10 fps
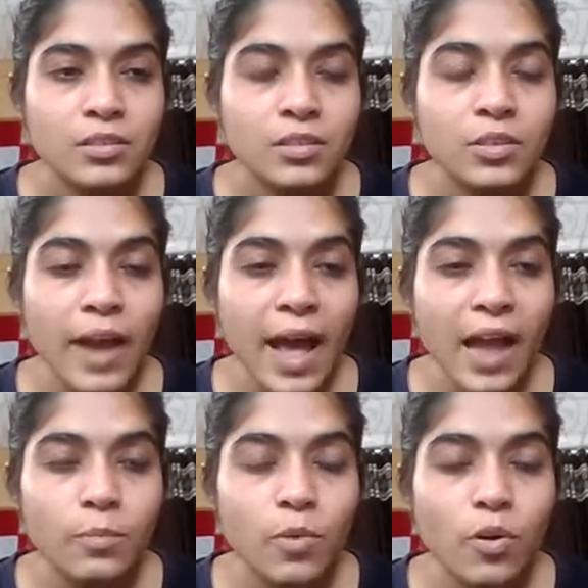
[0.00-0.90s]
your
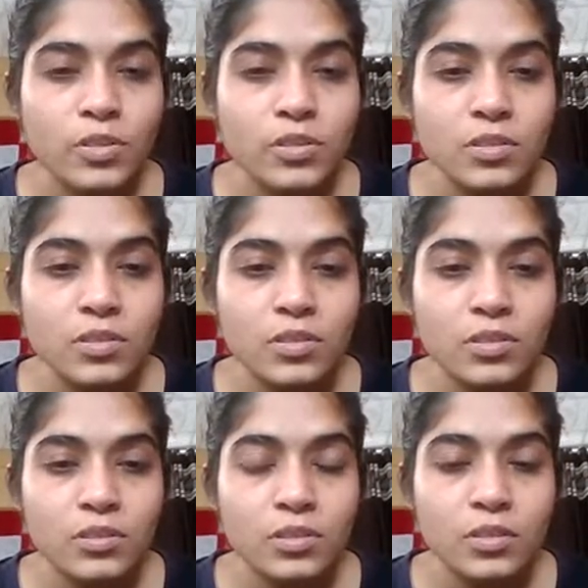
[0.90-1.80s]
elbows,
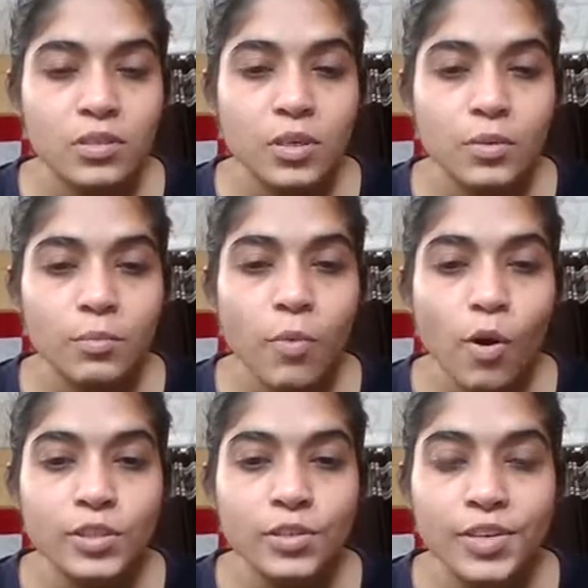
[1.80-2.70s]

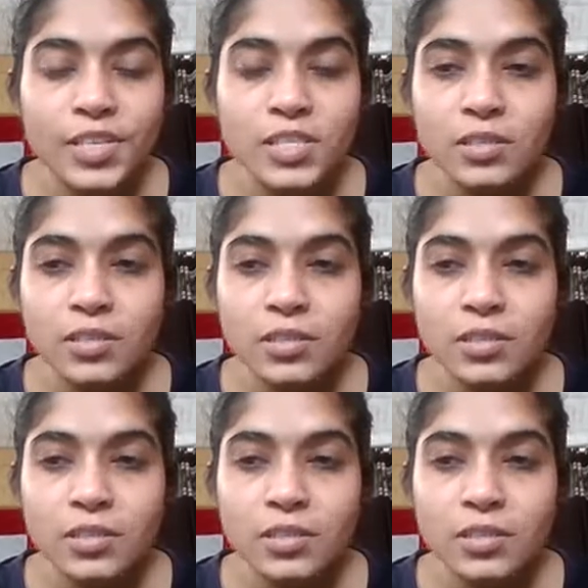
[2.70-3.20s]
both wrist,